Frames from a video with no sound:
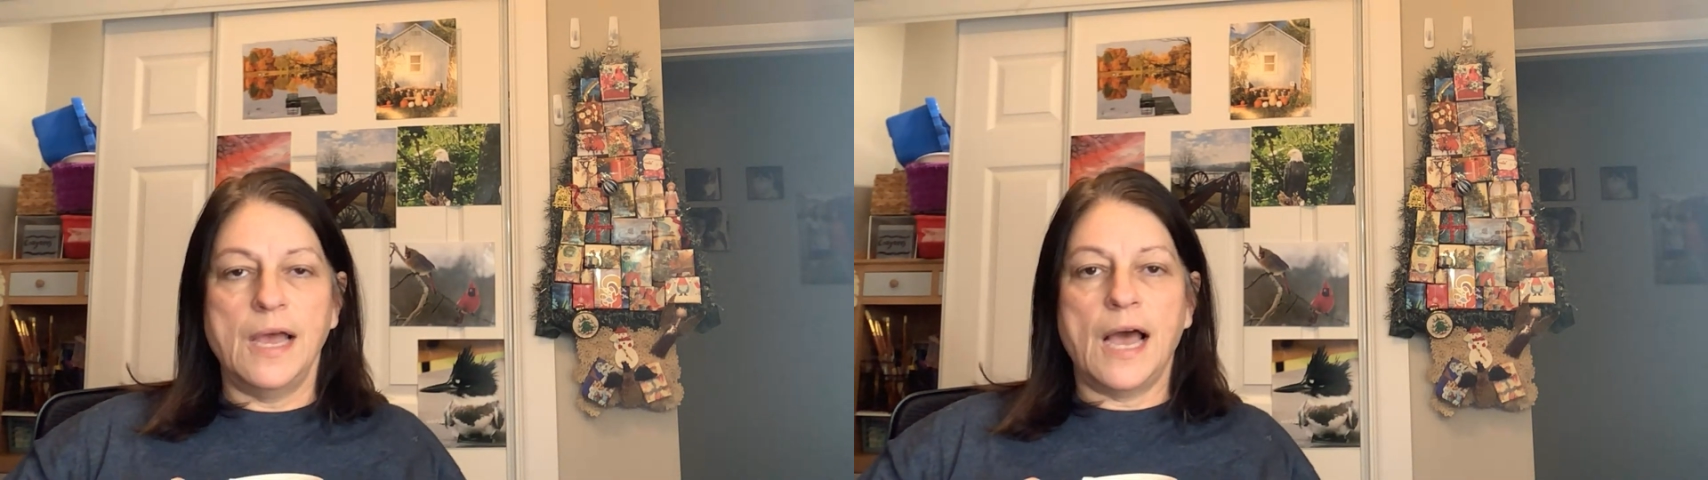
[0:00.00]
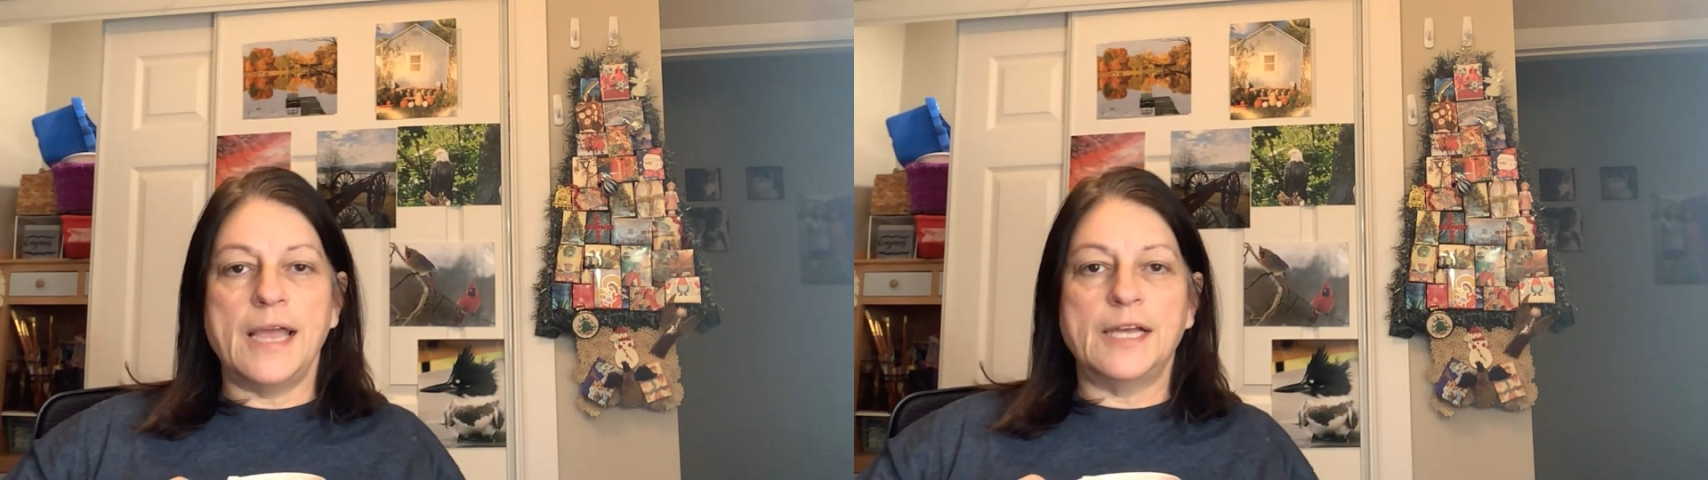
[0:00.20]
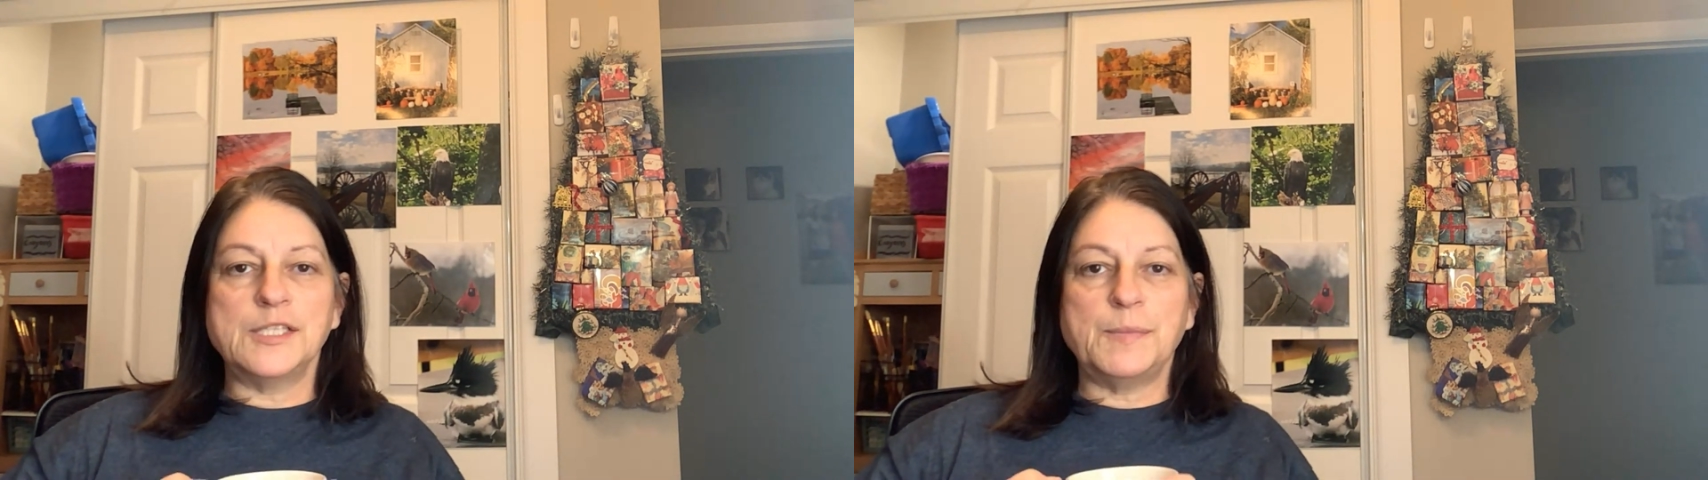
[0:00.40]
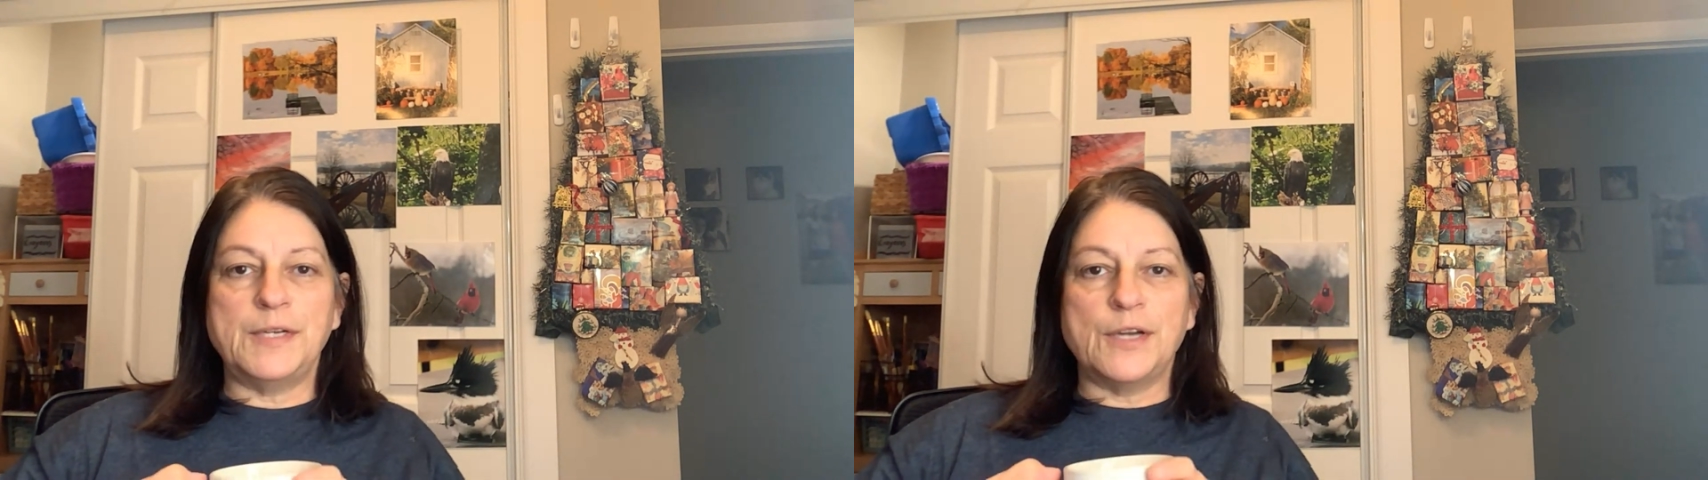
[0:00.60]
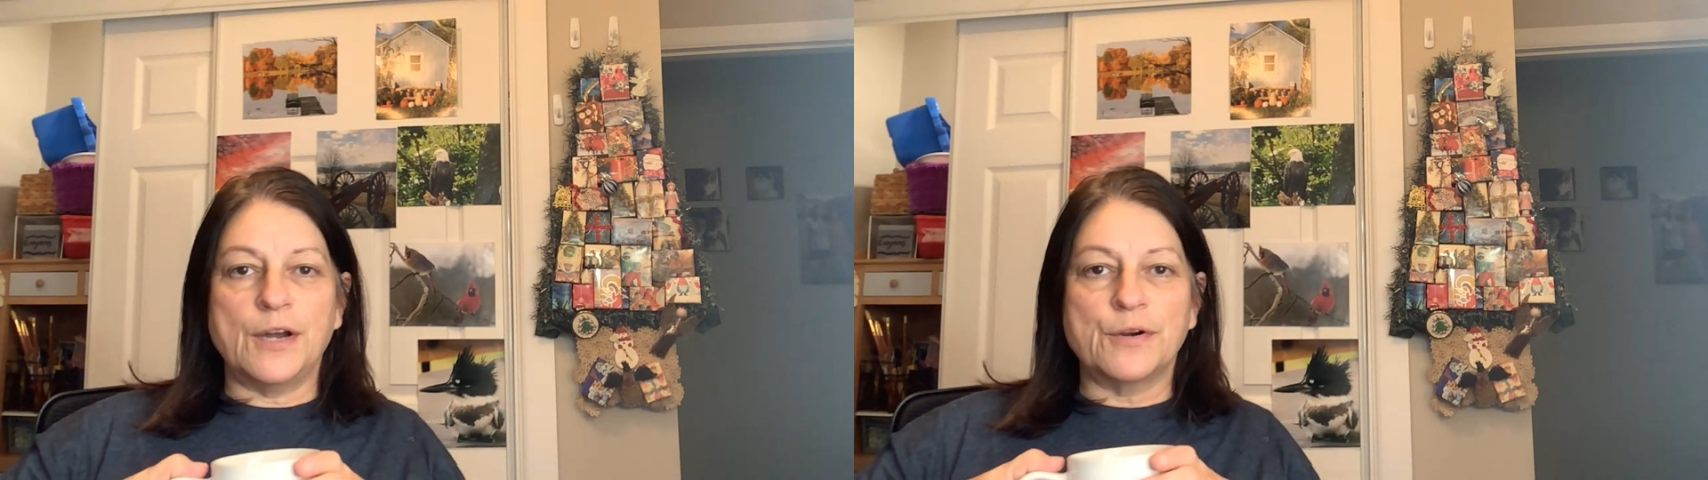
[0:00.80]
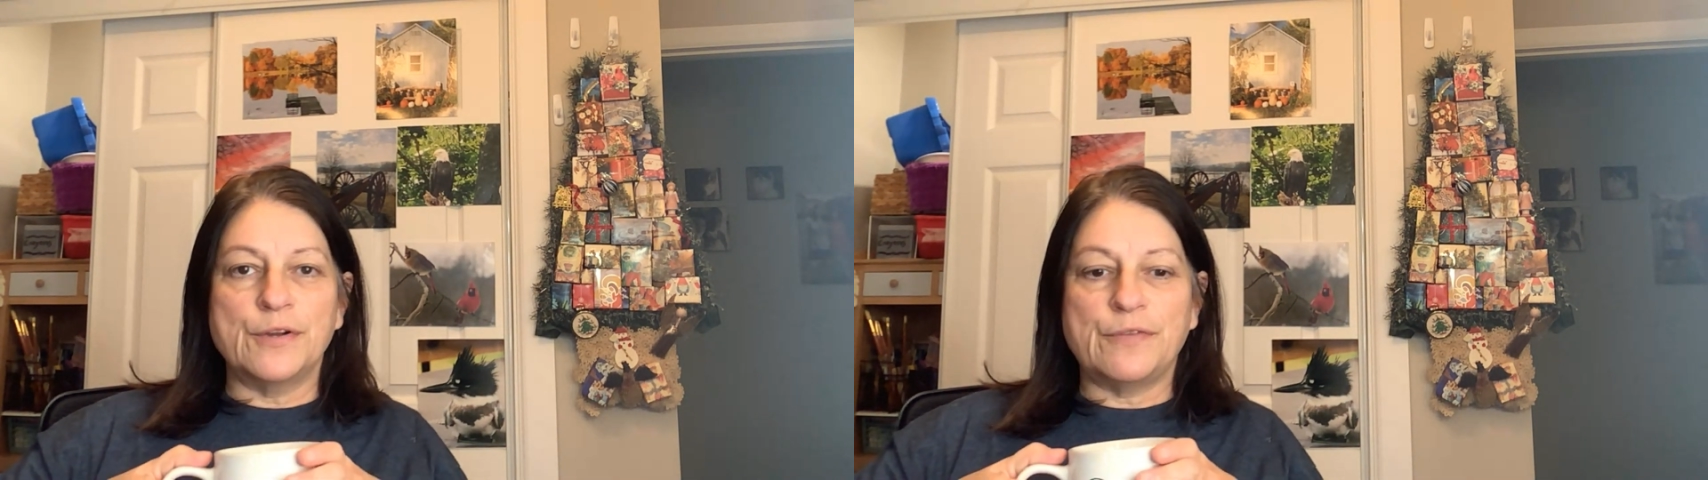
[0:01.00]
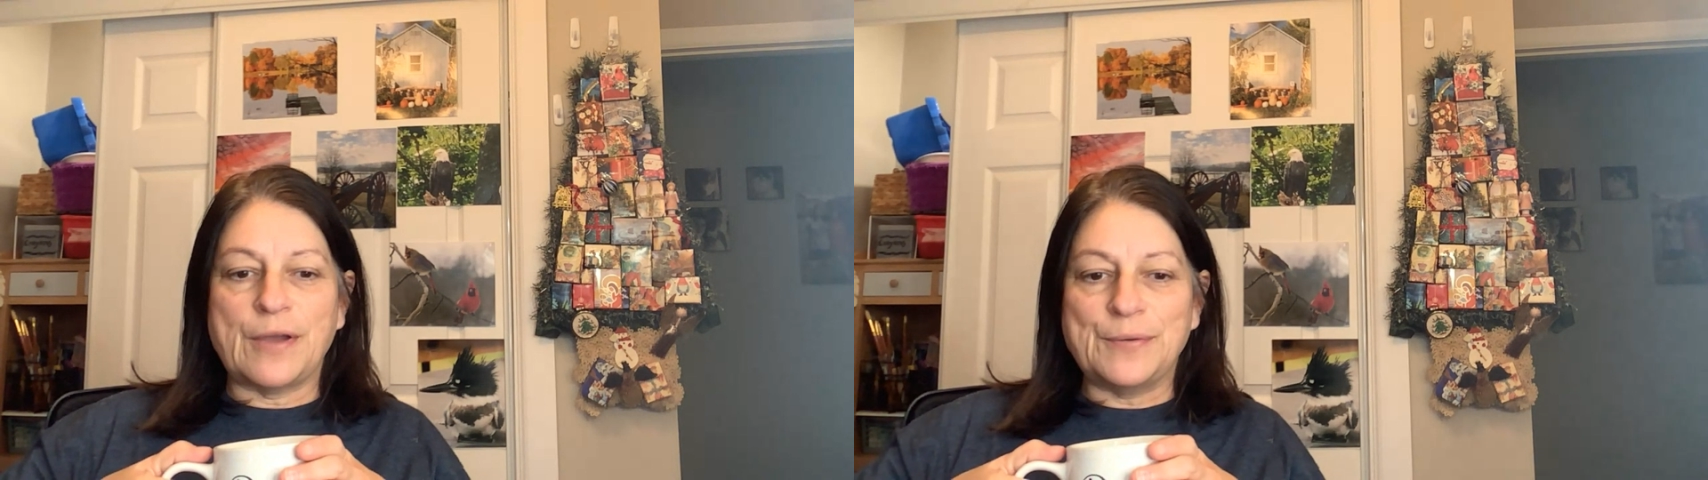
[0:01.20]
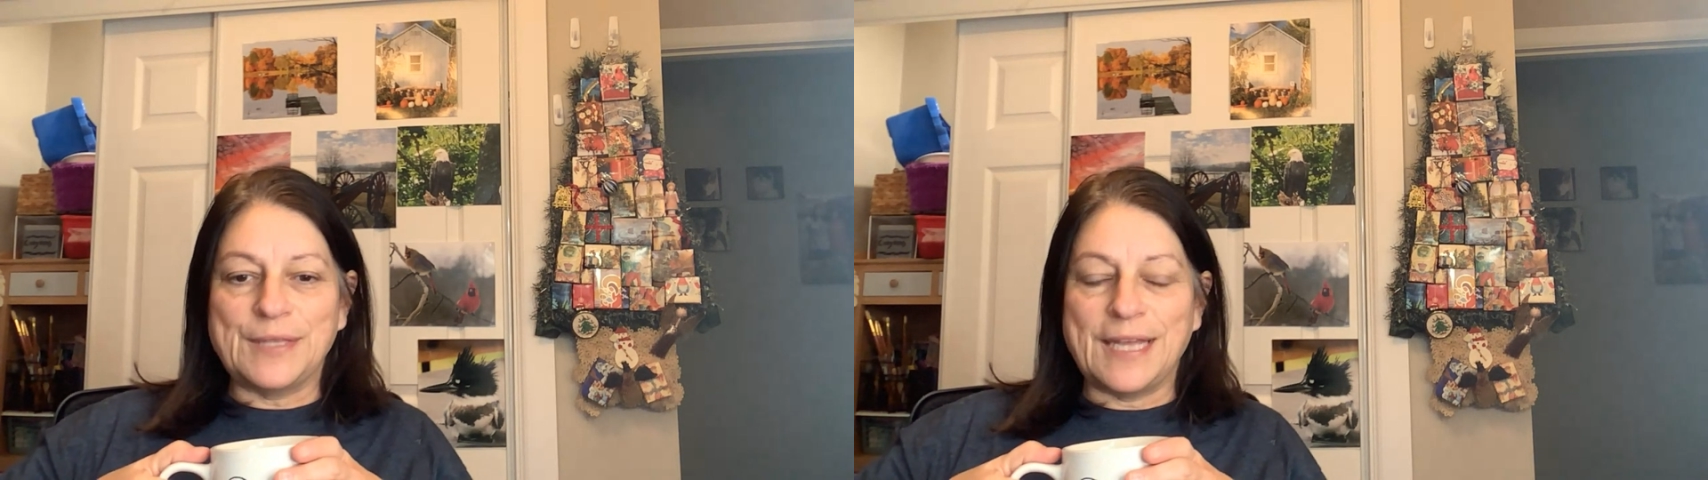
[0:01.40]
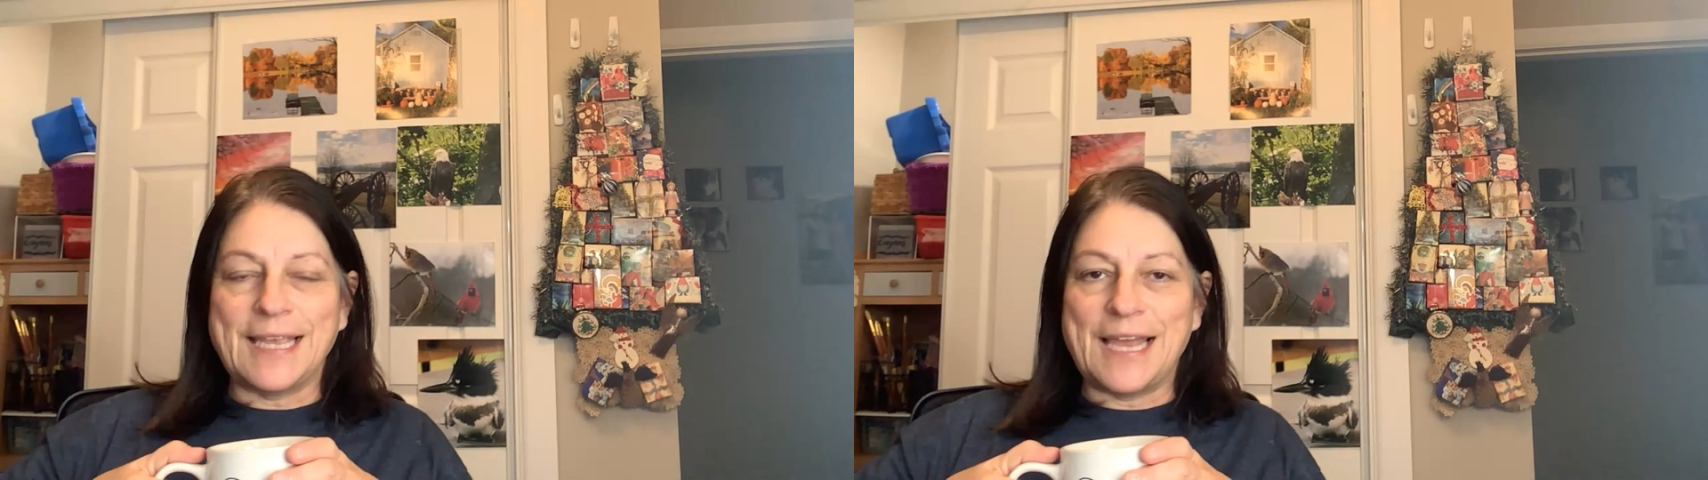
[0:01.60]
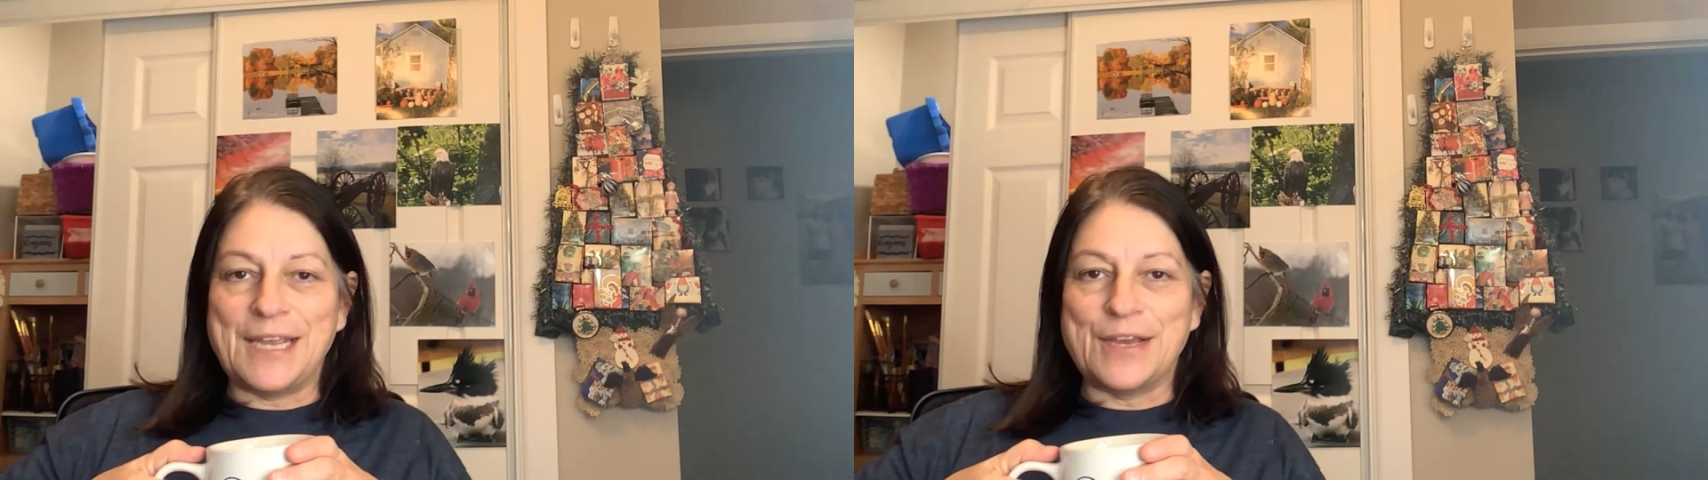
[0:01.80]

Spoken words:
I asked my daughter if I would like any